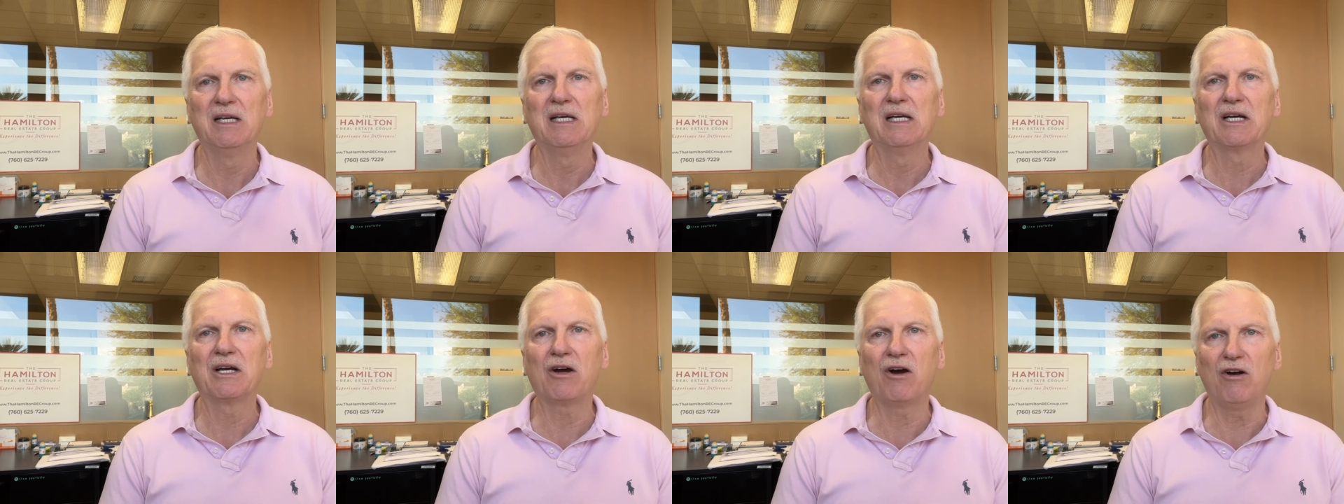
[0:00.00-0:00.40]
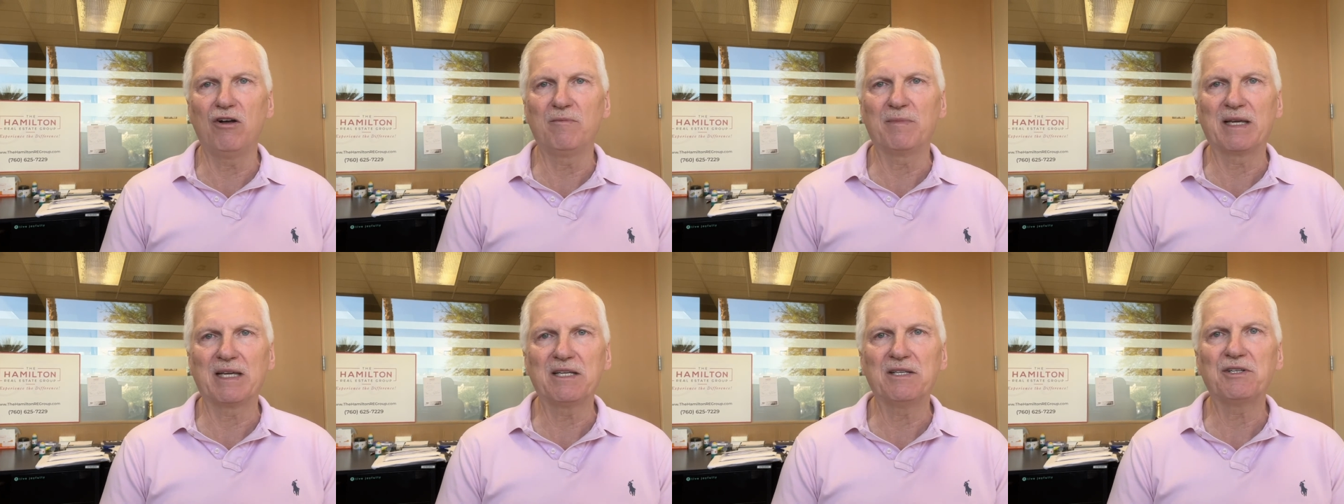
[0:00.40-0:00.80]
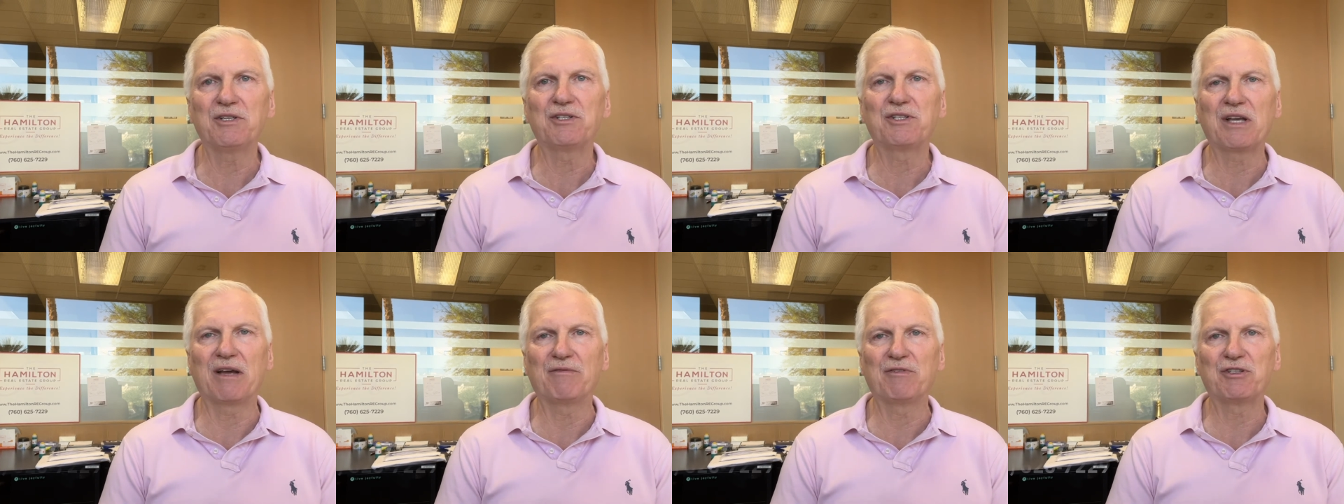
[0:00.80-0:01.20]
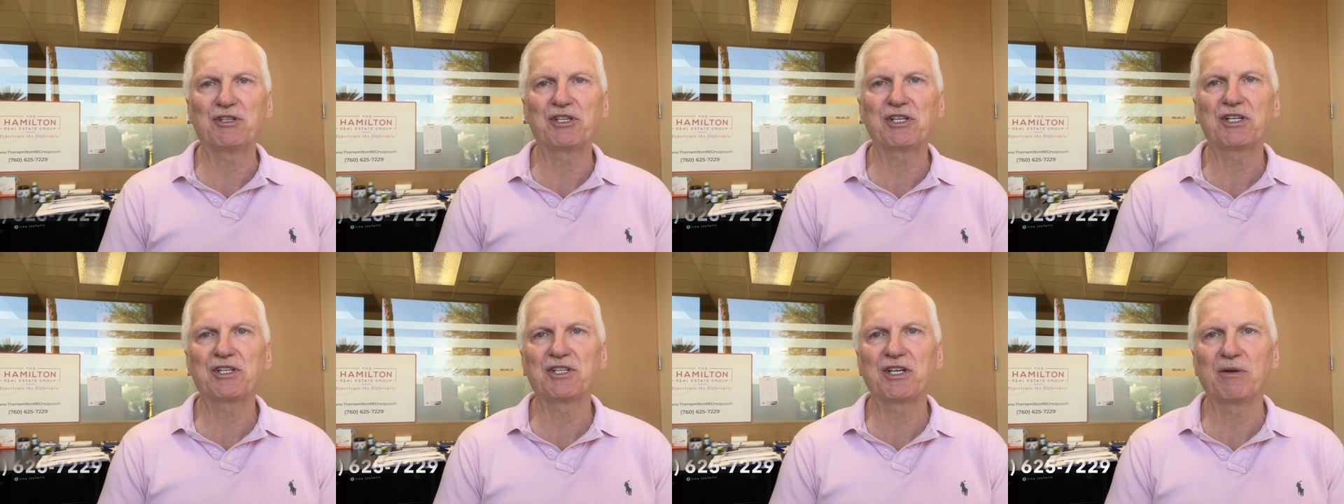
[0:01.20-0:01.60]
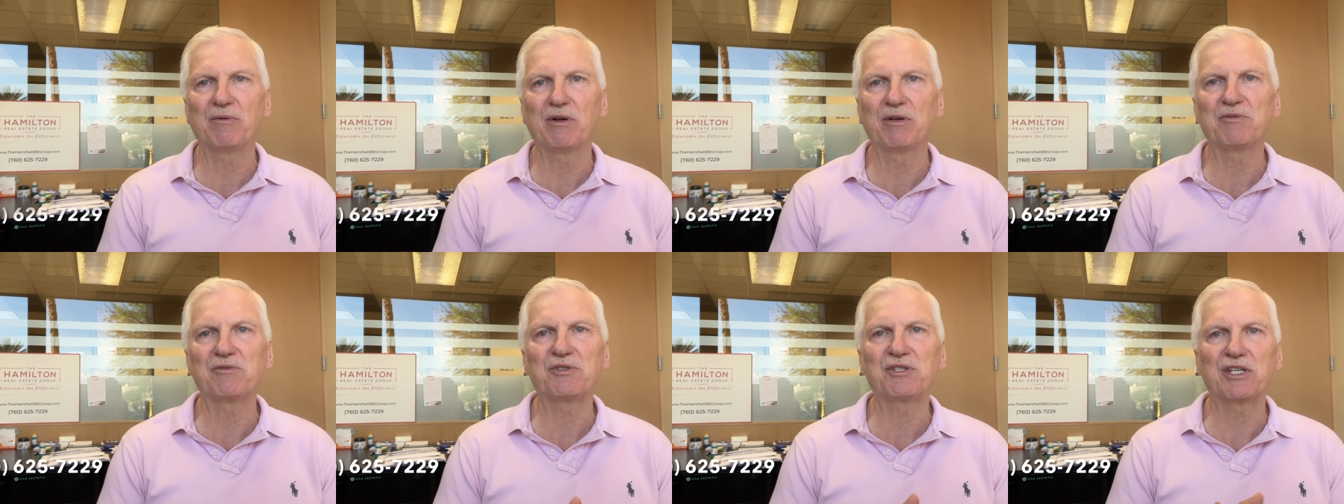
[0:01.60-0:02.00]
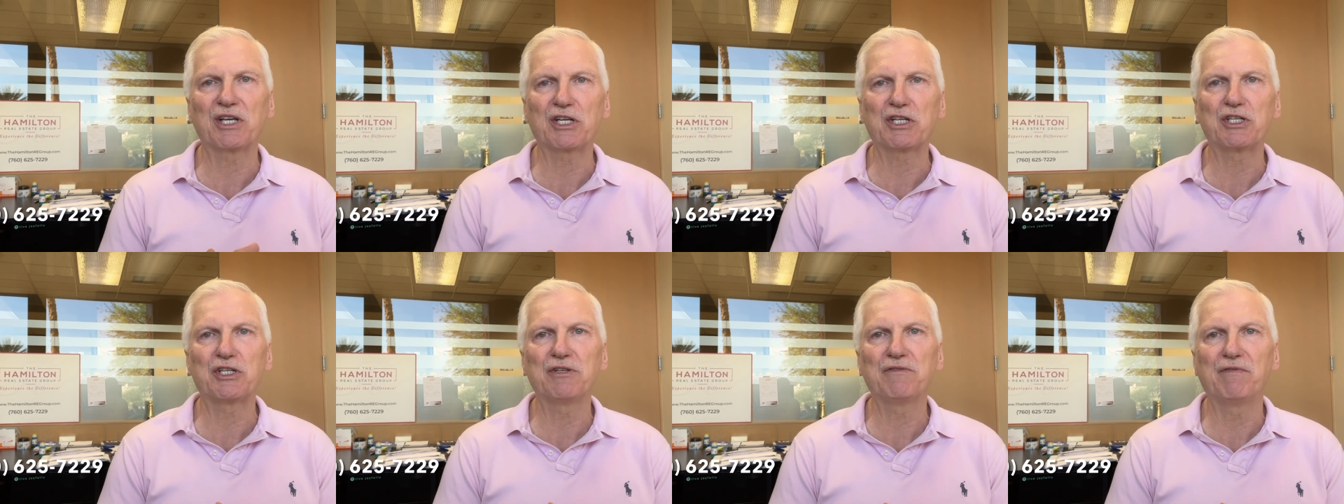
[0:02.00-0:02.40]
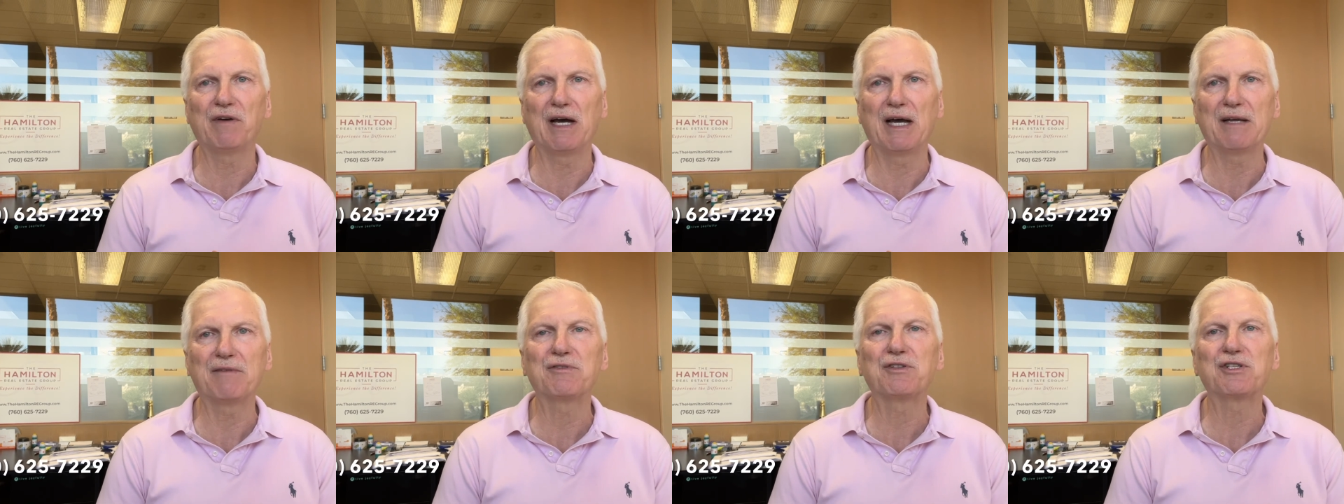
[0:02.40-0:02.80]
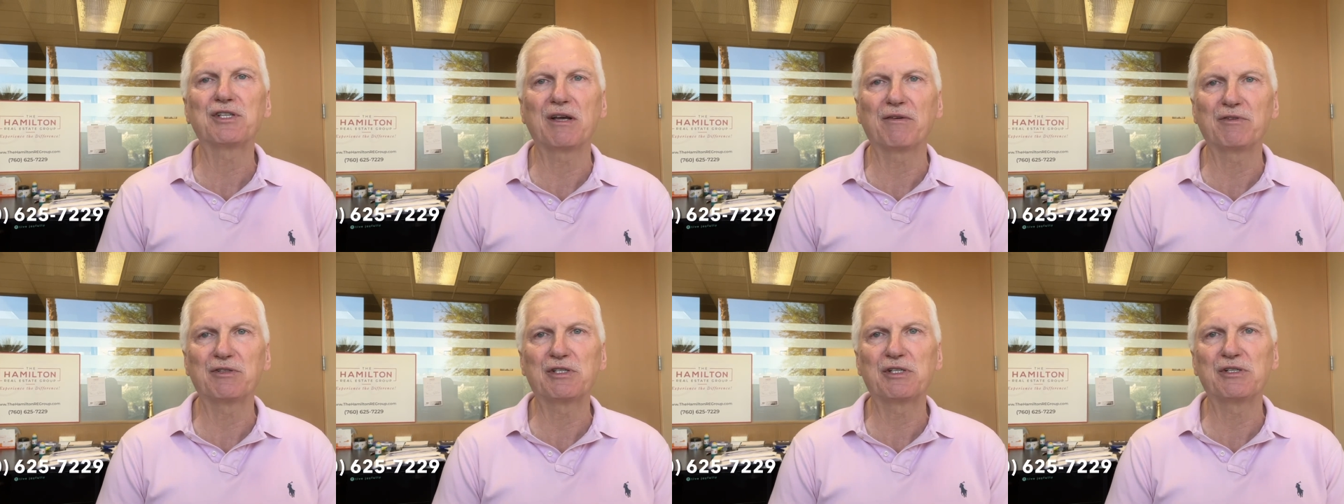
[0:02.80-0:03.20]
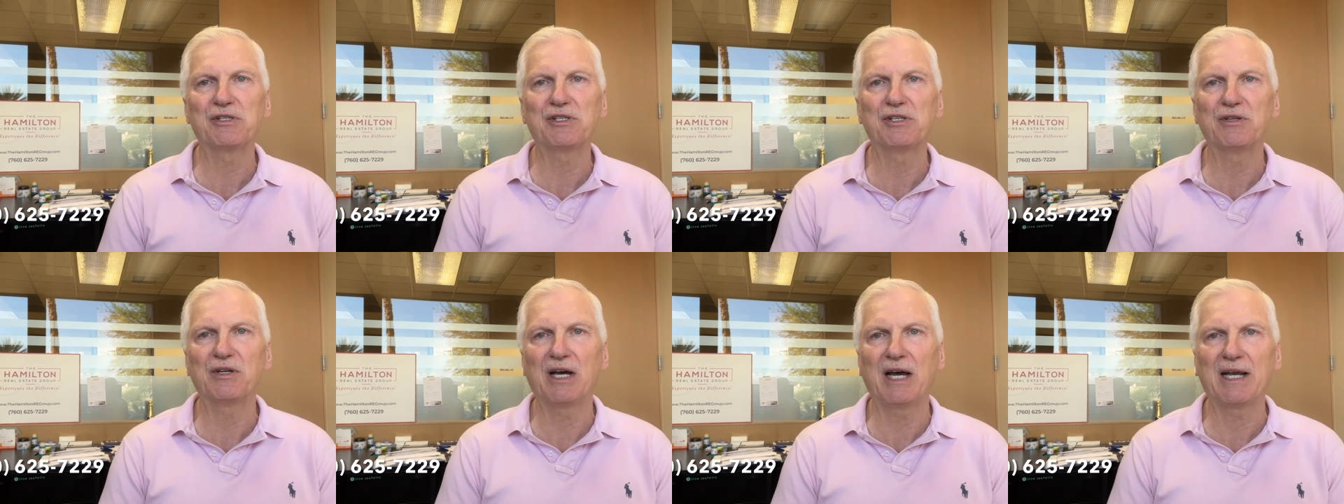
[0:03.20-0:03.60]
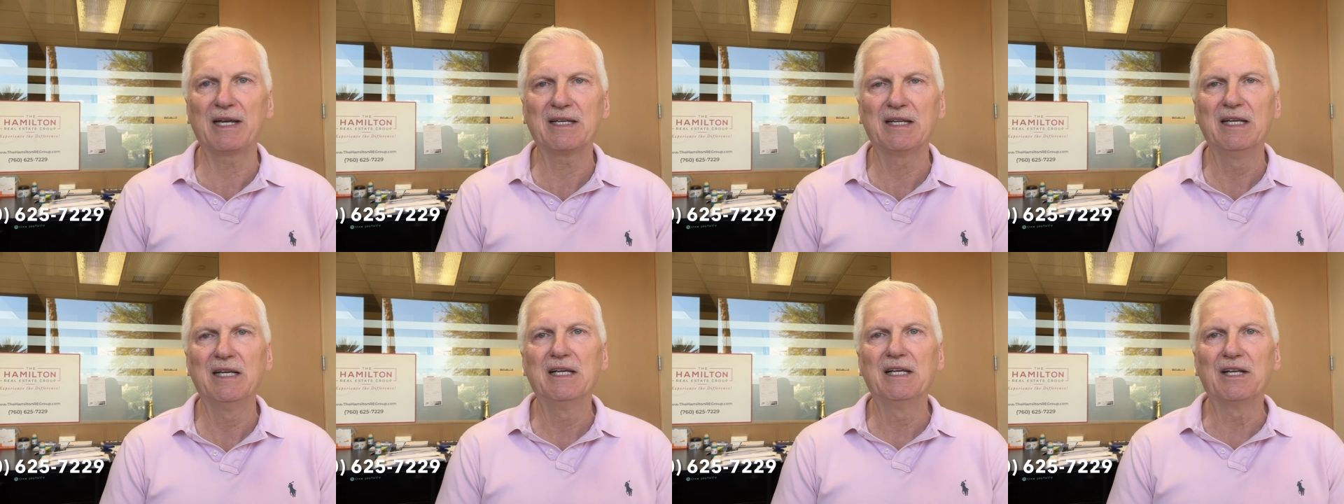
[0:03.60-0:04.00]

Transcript: Call me, 760-625-7229.